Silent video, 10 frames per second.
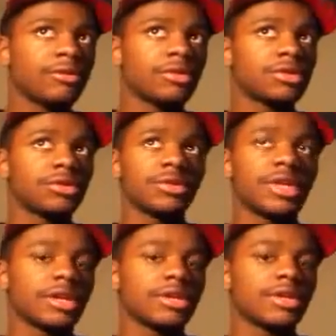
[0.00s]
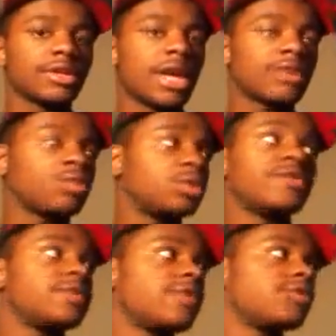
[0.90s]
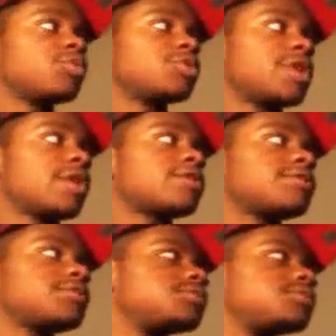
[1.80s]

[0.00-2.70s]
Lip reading: for doing that, because I wouldn't have never pulled that off.